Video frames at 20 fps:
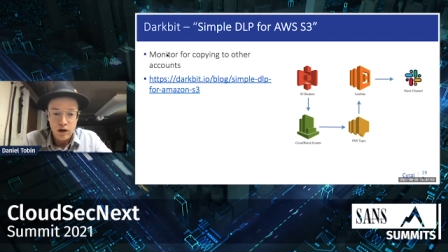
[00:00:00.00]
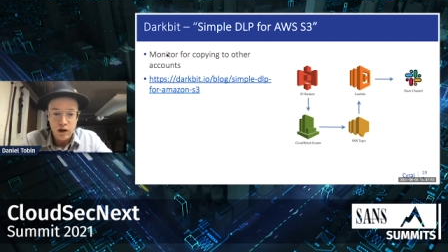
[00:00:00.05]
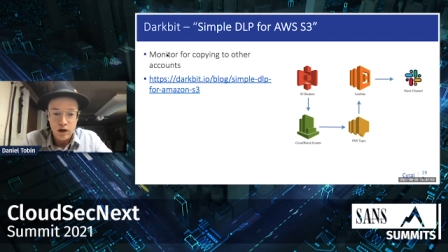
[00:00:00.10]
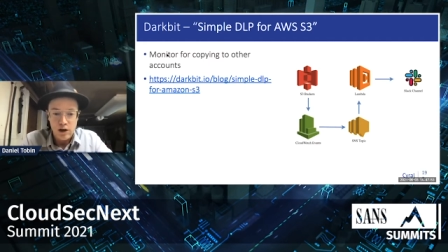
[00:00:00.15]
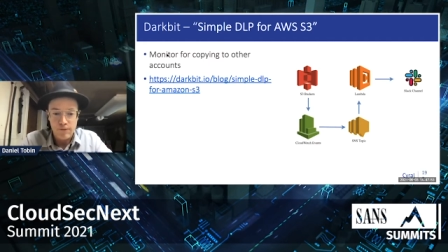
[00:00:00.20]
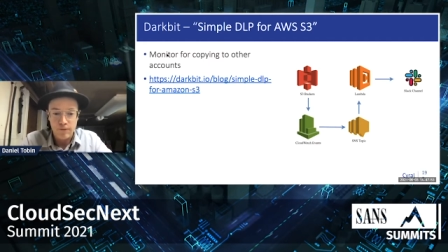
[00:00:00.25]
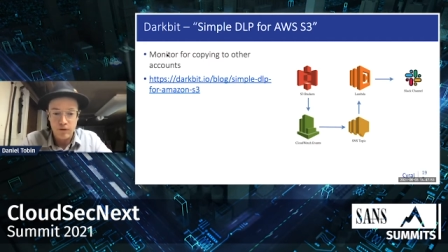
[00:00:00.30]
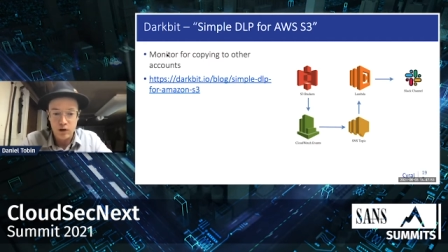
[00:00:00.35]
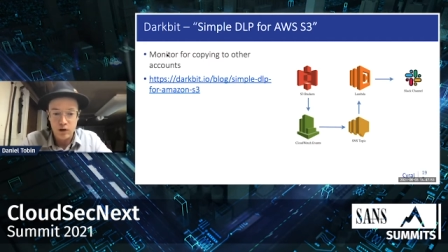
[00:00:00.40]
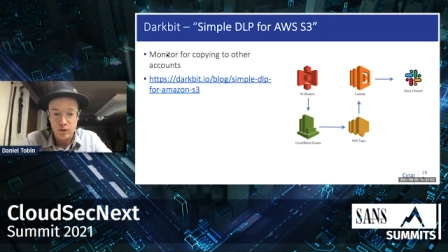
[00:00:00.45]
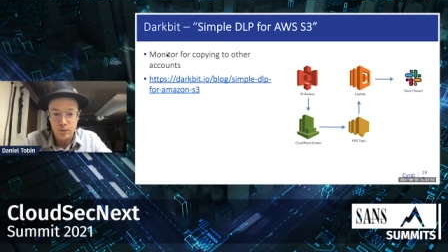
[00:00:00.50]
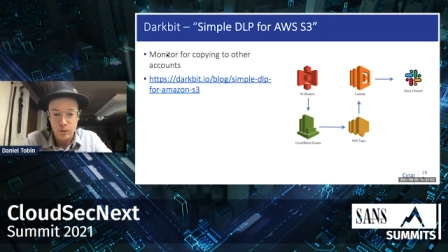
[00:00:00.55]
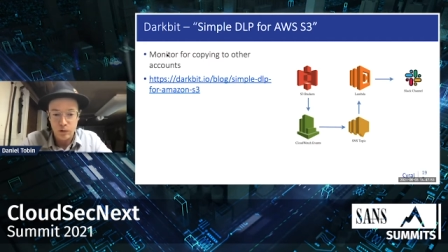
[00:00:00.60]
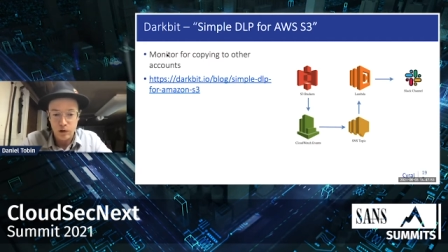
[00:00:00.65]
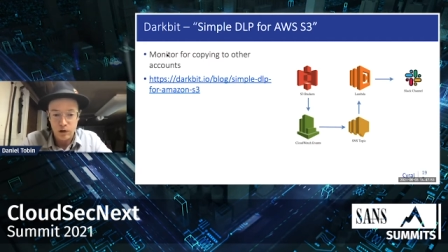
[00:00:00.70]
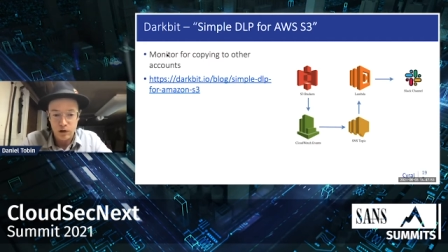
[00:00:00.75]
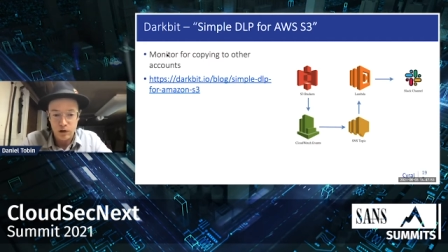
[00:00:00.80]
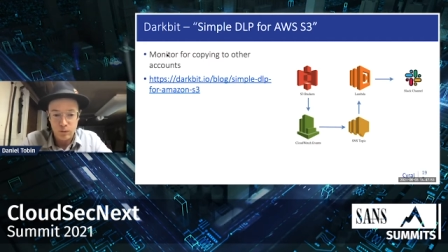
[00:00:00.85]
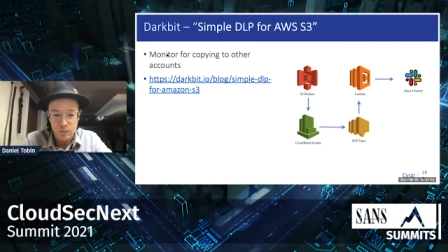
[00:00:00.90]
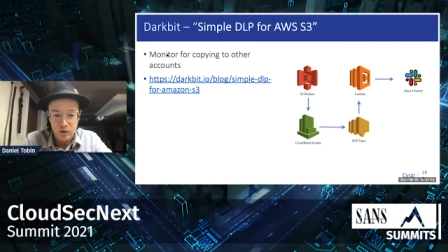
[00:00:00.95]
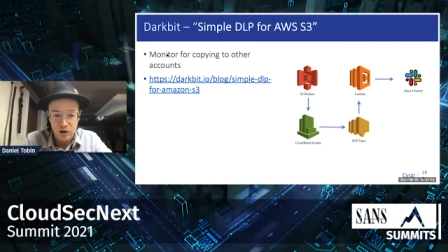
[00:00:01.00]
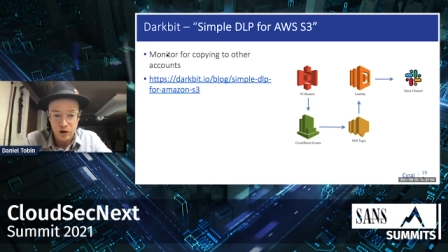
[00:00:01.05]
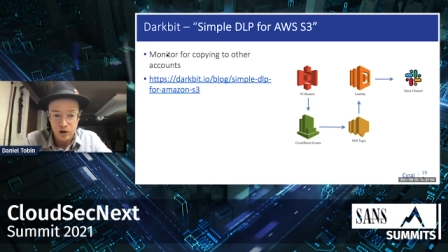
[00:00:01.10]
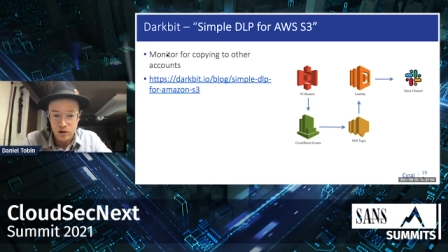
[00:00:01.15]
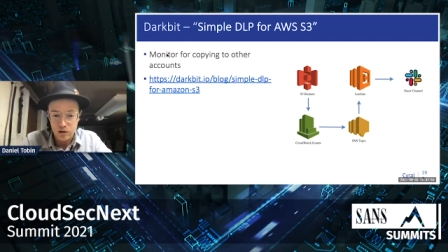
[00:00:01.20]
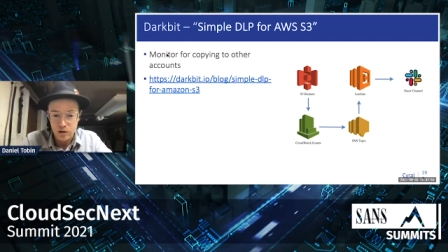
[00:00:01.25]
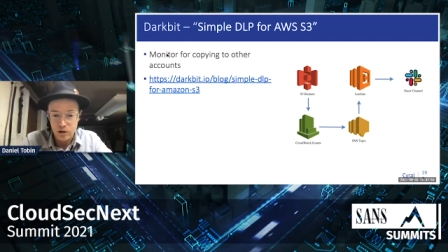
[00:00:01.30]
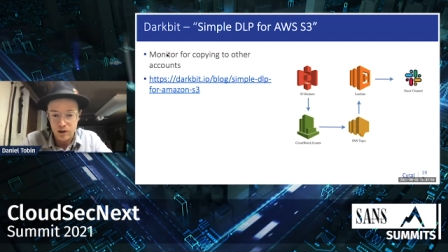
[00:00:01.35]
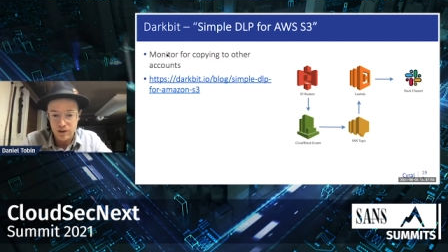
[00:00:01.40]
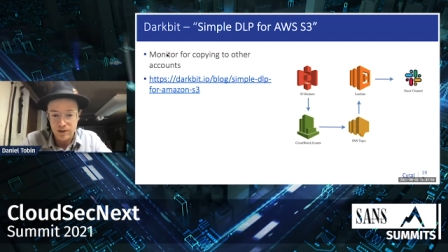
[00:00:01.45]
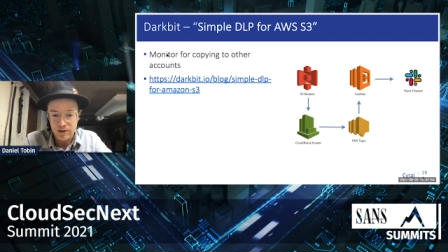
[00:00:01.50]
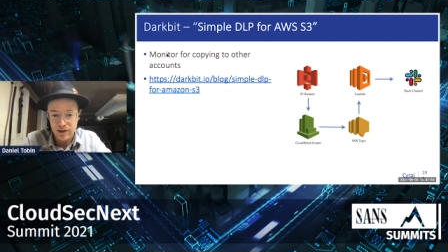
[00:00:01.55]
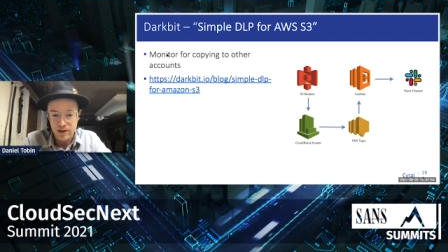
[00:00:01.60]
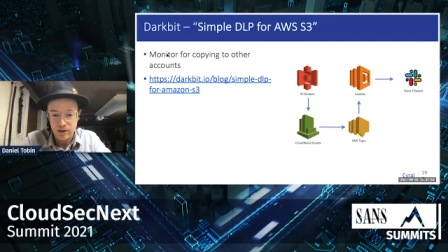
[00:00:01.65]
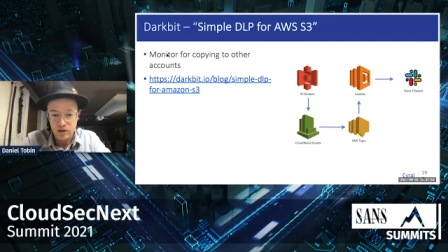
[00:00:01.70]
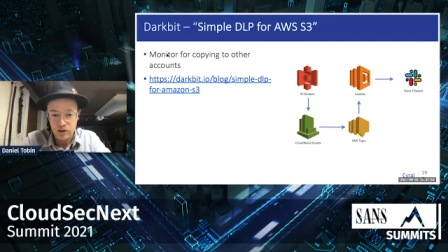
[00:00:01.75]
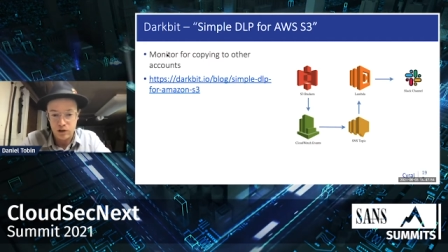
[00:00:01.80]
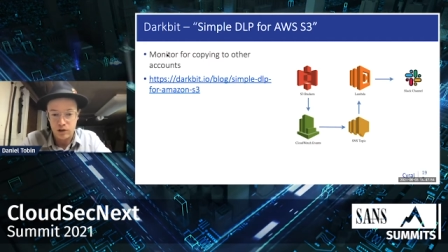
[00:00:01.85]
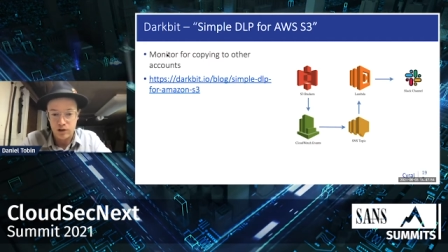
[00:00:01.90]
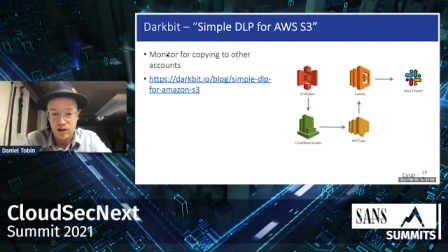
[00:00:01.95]
If you can build alerts that
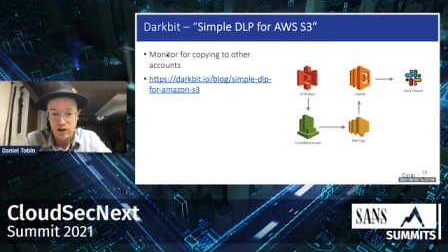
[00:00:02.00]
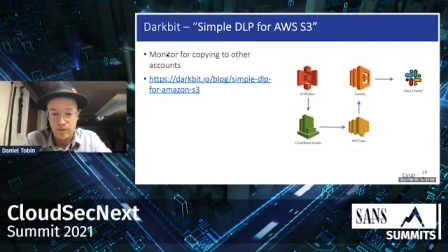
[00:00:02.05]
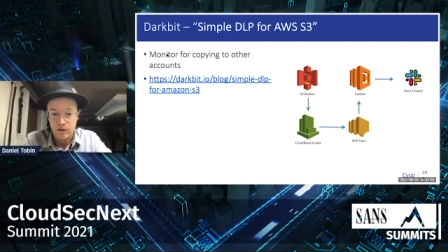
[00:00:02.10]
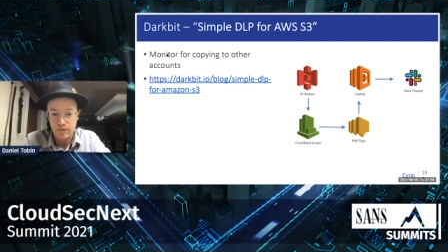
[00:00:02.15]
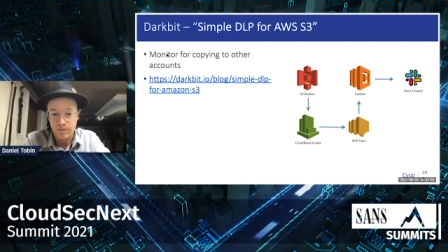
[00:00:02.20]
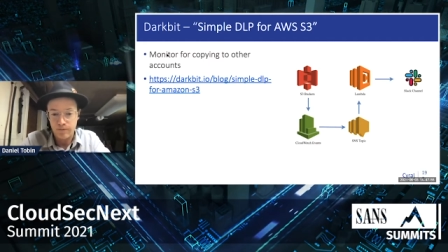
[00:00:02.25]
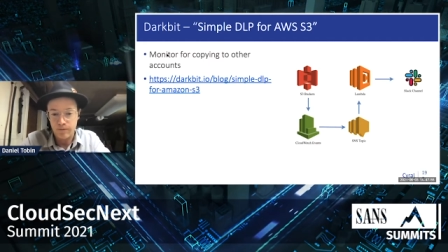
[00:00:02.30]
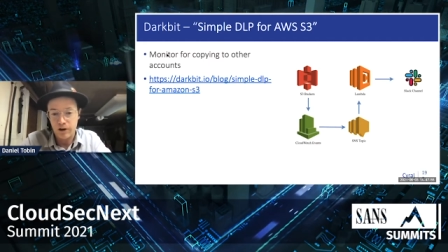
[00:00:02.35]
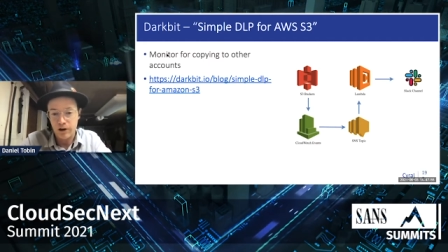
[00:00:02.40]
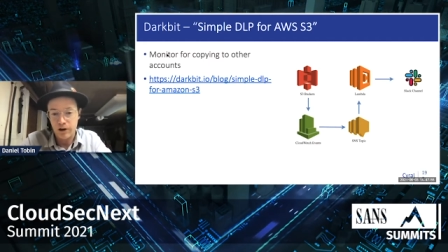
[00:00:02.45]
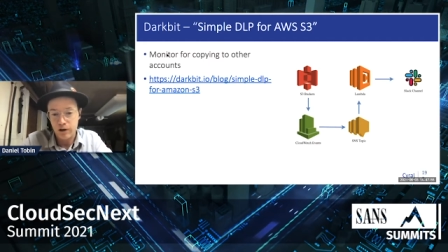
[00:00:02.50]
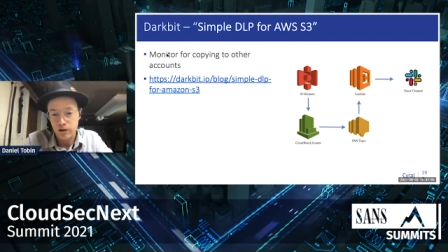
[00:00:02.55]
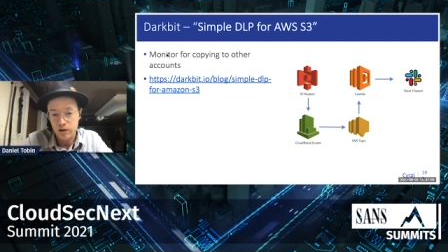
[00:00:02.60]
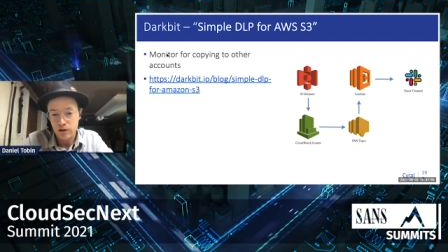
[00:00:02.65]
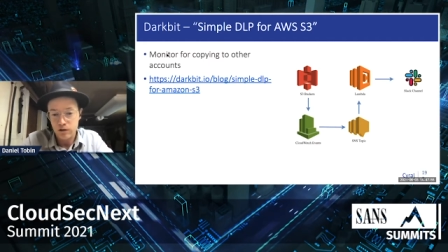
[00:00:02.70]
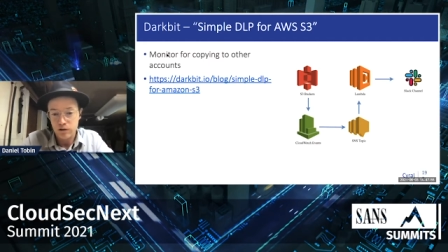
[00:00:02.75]
should never fail,